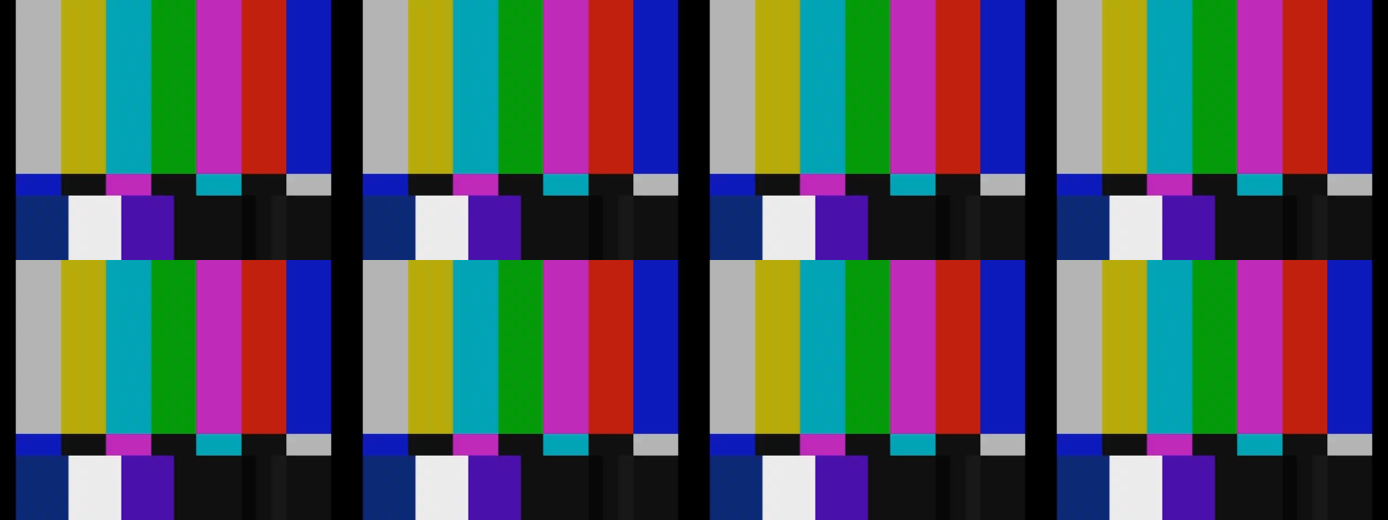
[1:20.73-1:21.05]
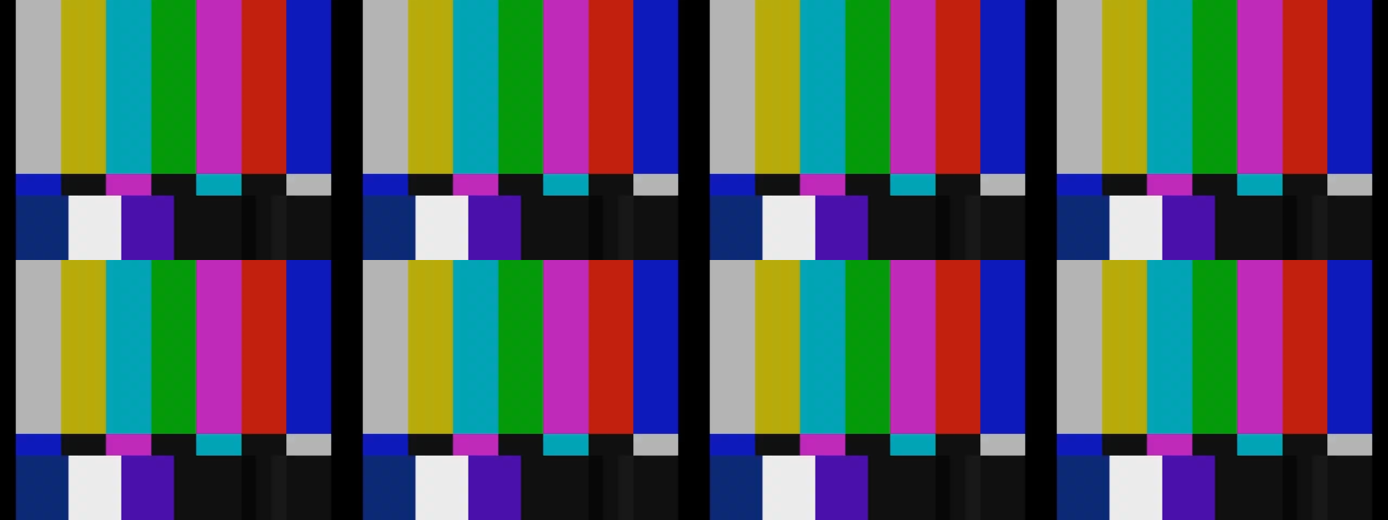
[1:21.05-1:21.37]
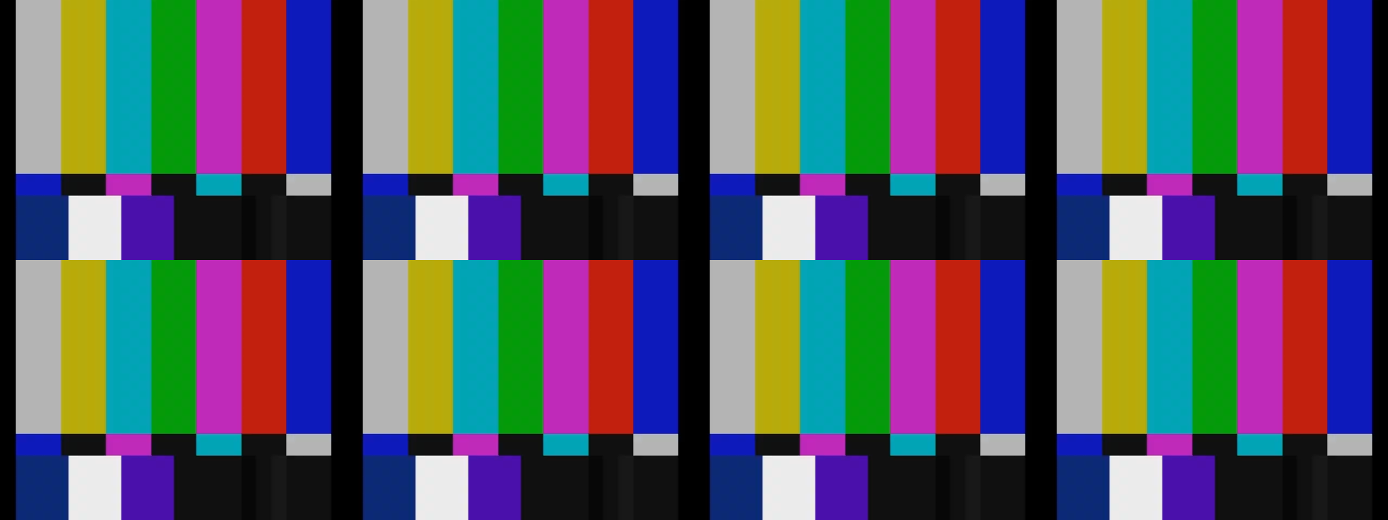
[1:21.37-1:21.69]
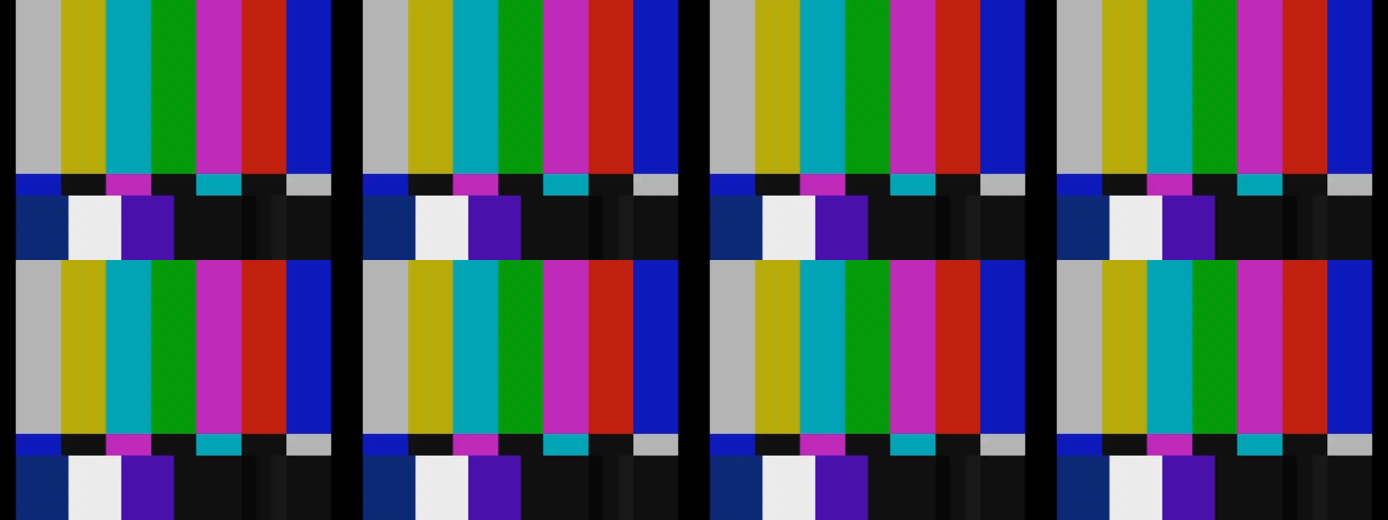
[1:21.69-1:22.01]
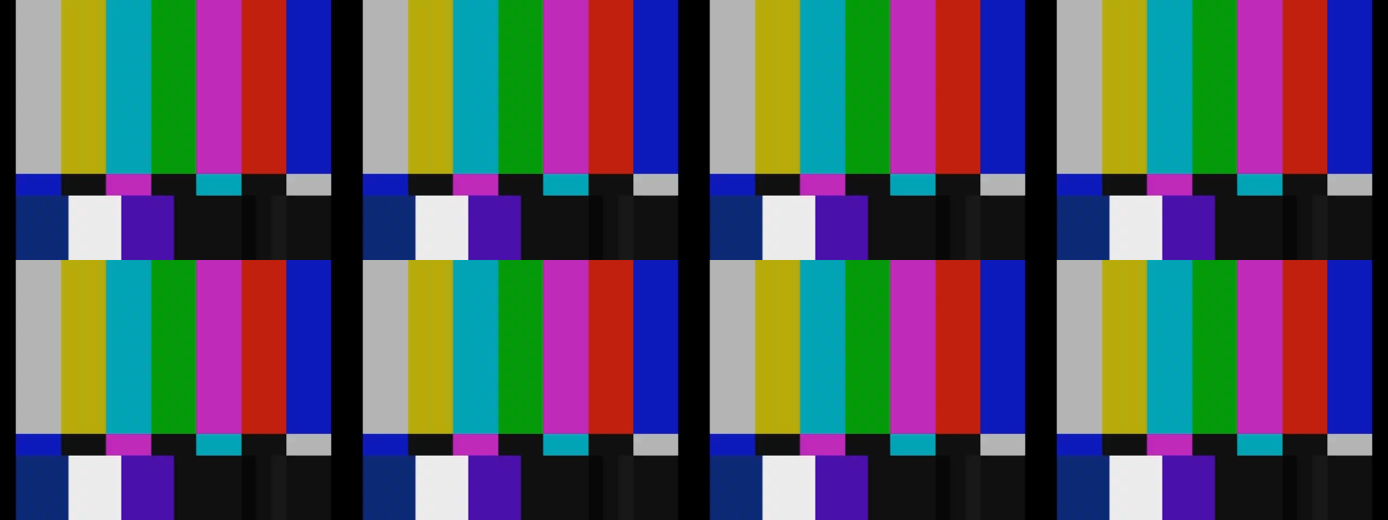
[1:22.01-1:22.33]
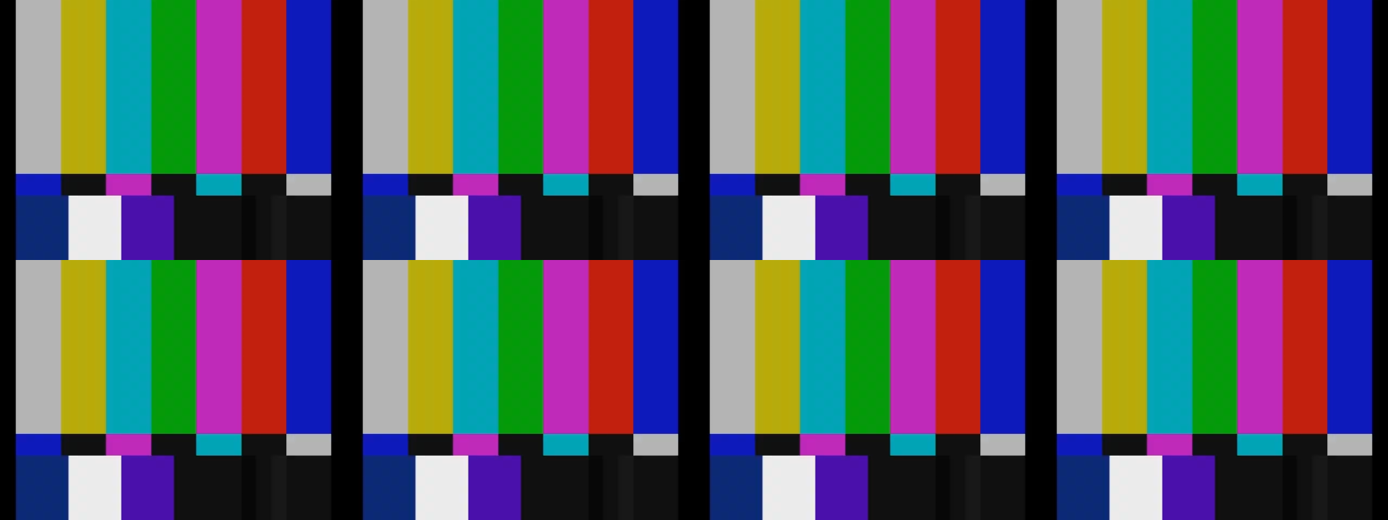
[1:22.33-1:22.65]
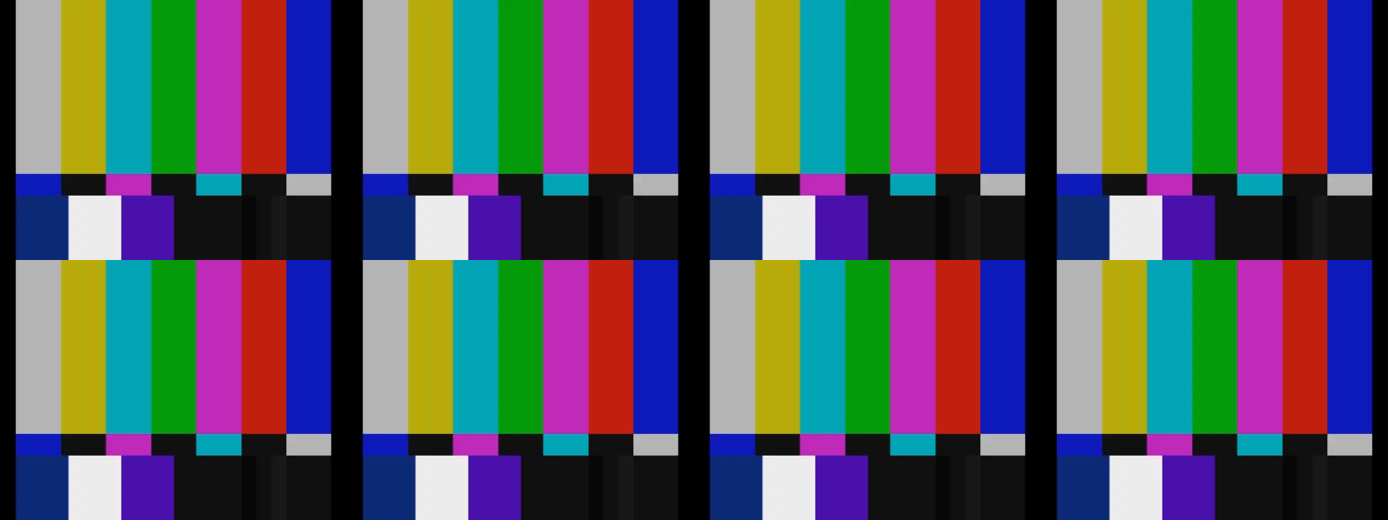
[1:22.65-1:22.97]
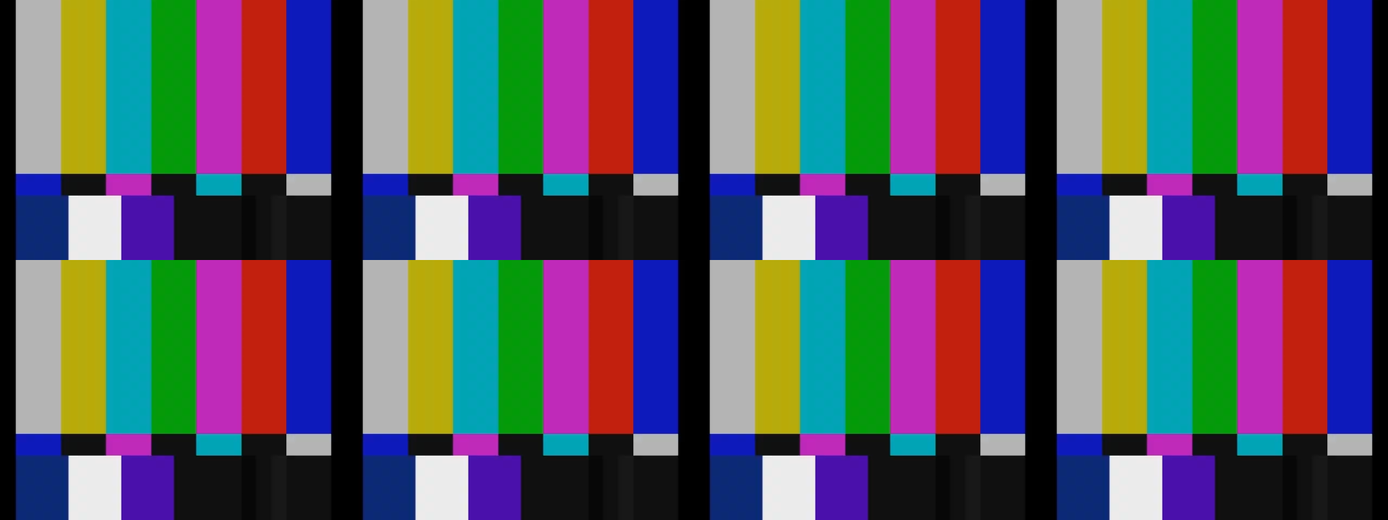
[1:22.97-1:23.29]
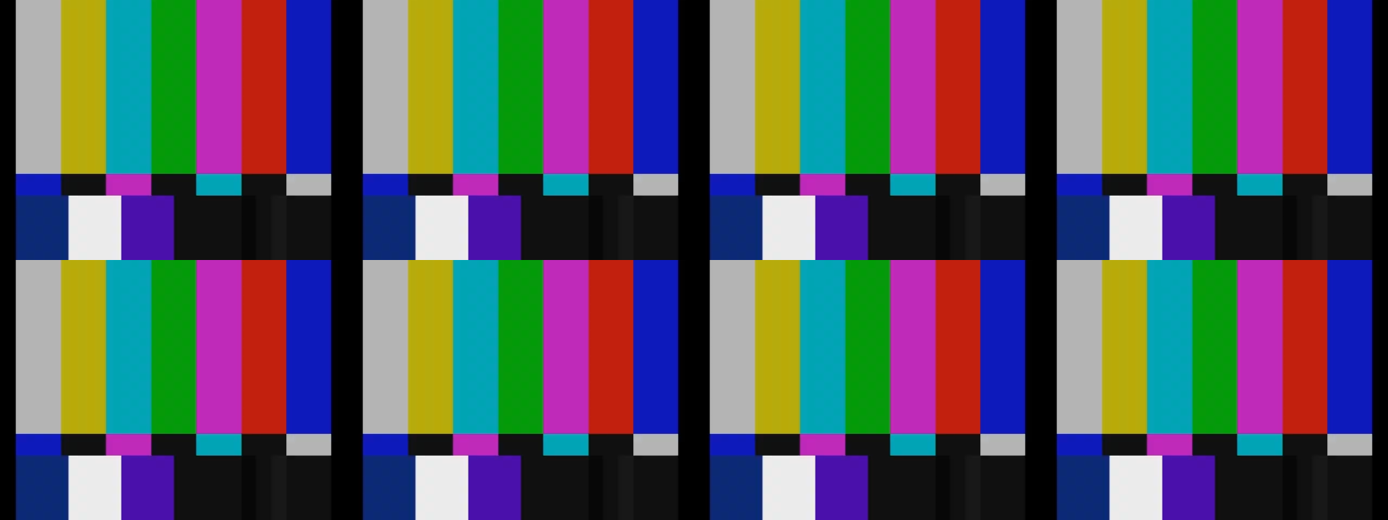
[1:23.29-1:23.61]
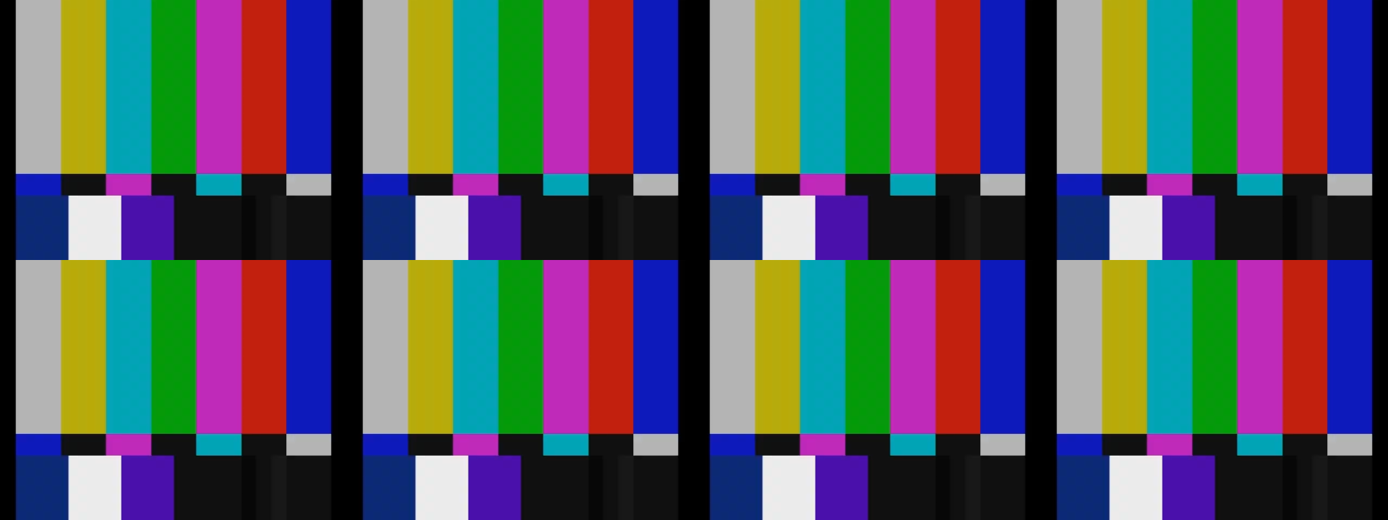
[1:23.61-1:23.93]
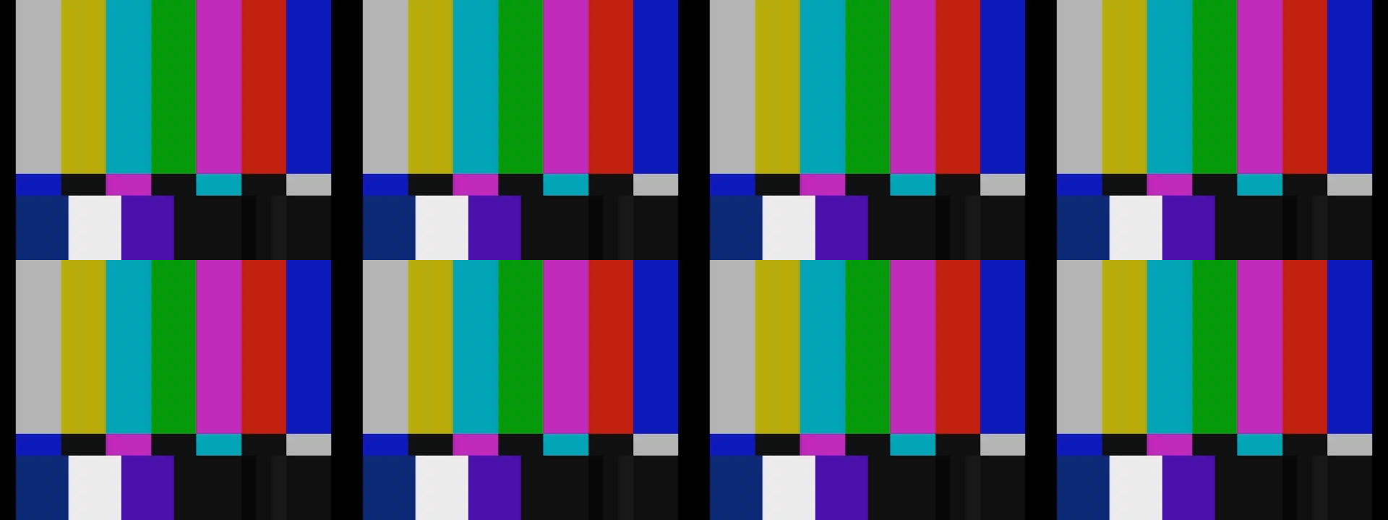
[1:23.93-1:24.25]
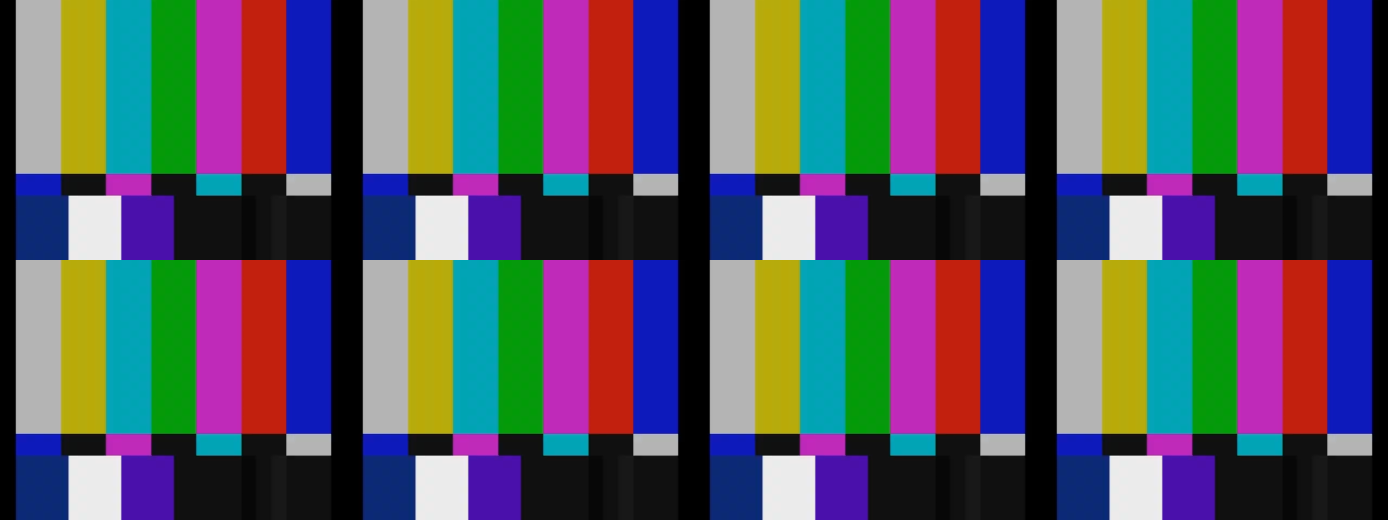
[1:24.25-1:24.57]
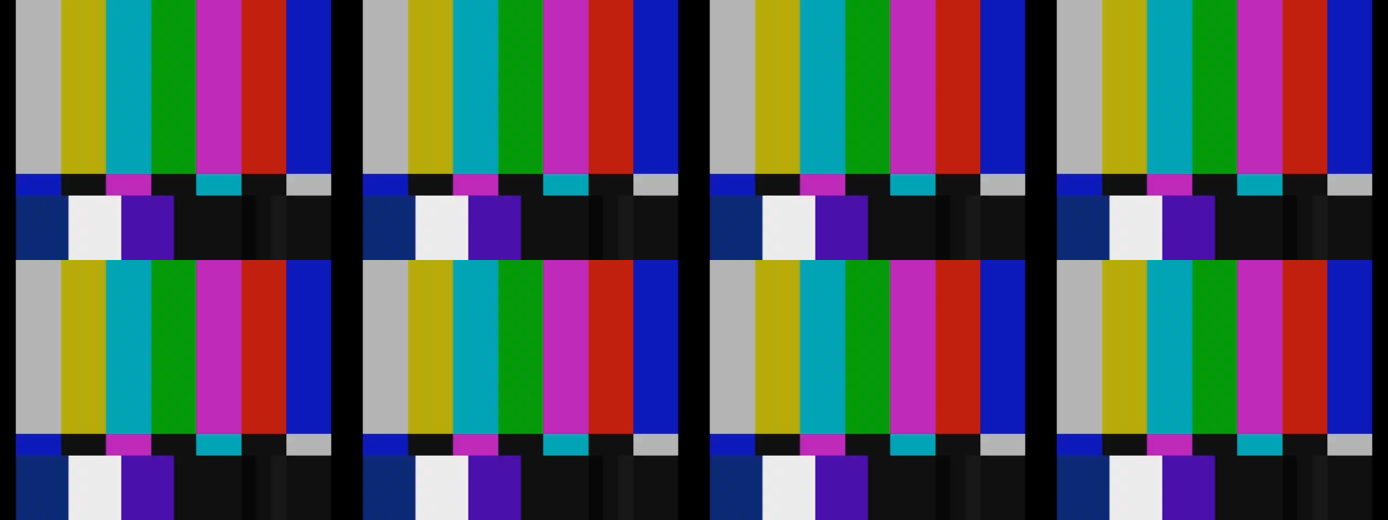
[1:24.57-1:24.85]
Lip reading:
Nobody's mouth can be seen.